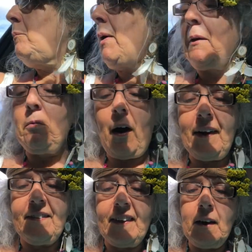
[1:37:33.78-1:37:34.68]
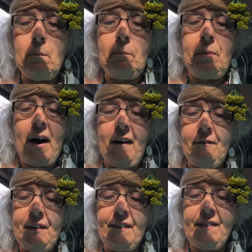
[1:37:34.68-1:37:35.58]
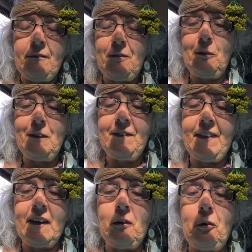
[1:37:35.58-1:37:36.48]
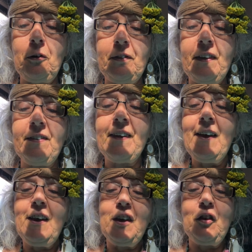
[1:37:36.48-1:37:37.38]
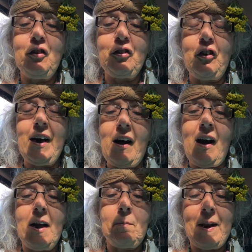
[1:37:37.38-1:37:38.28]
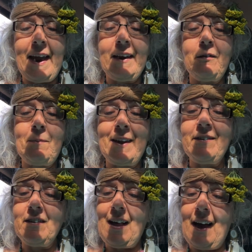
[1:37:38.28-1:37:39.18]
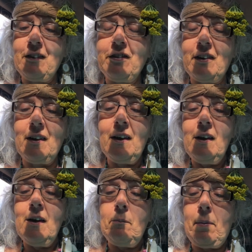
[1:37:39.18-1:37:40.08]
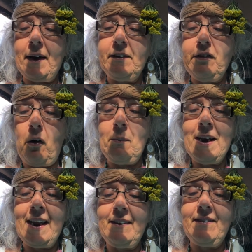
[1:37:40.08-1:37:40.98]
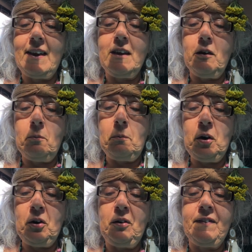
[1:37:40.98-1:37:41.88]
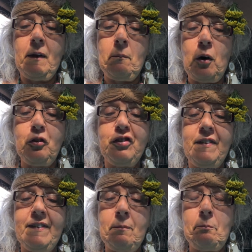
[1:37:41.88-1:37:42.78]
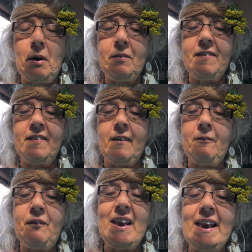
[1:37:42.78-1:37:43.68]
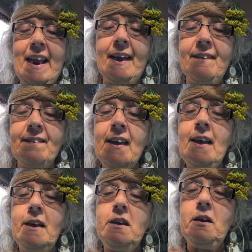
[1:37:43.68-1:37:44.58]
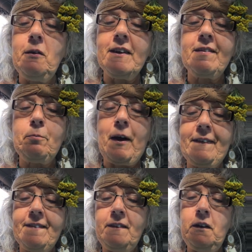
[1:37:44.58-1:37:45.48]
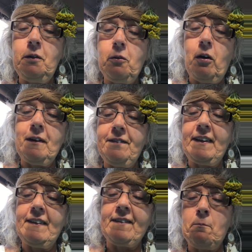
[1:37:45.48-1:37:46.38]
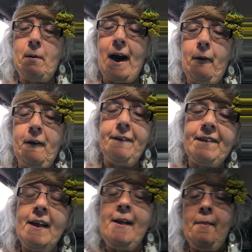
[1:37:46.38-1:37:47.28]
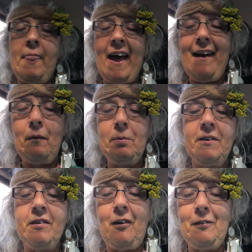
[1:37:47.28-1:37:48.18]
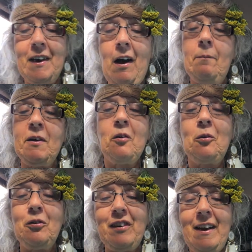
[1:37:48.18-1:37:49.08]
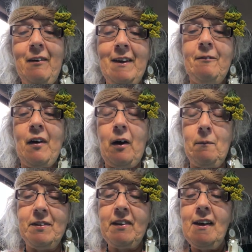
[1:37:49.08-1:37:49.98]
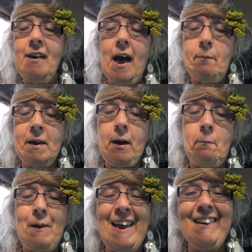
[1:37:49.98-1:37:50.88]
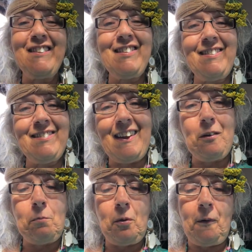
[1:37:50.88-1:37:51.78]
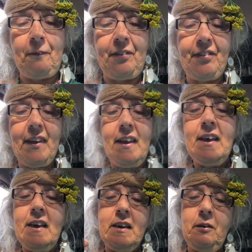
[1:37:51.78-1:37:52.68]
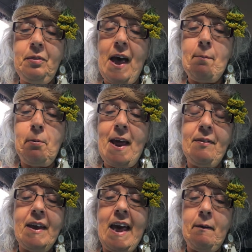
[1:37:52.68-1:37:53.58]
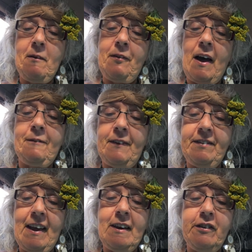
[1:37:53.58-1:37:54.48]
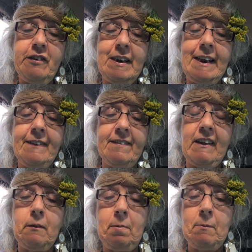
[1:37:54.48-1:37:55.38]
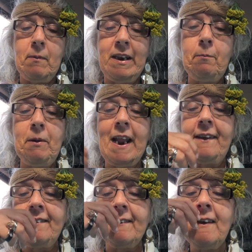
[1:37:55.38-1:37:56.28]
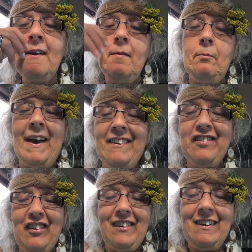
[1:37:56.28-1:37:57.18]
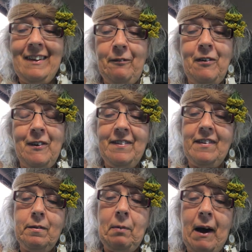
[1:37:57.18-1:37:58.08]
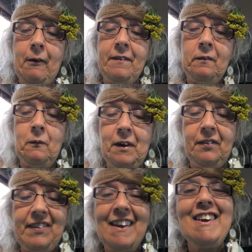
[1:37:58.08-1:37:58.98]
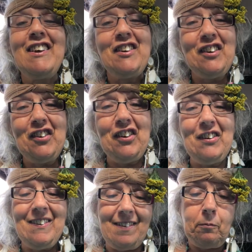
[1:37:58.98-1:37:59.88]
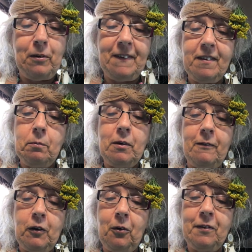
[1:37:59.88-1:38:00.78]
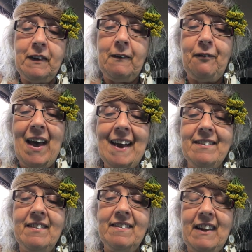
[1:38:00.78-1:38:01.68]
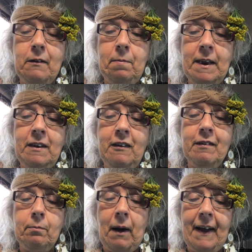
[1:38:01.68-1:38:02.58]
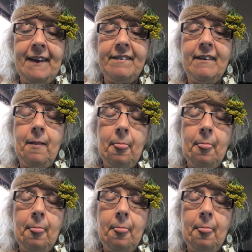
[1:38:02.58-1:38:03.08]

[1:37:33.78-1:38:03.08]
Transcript: By rising above these influencing causes, you enjoy a higher plane of mental action. By dominating your moods, emotions, impulses, and feelings, you express new qualities and powers that help you to overcome your ordinary environment and become players instead of pawns. You then play the game of life intelligently instead of being manipulated by external influences, powers, and wills. You use the principle of cause and effect instead of being used by it.